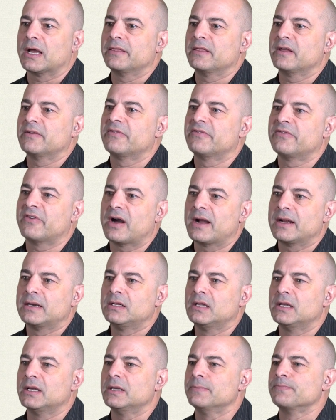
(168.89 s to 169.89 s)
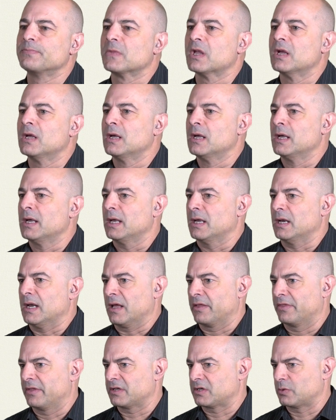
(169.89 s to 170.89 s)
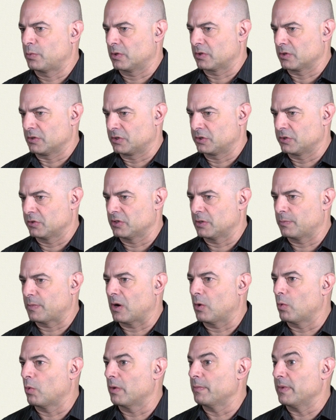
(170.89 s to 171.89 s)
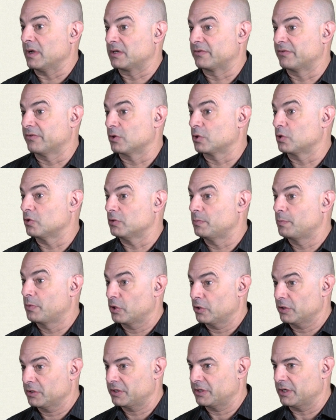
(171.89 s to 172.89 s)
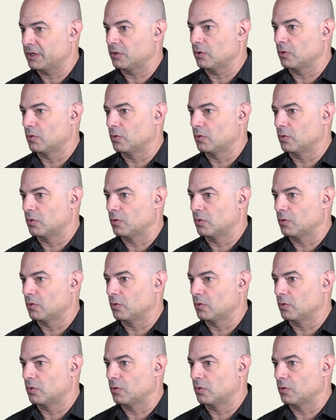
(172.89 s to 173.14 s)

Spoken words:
And then finally, in ethics, we're concerned about what makes for a good person,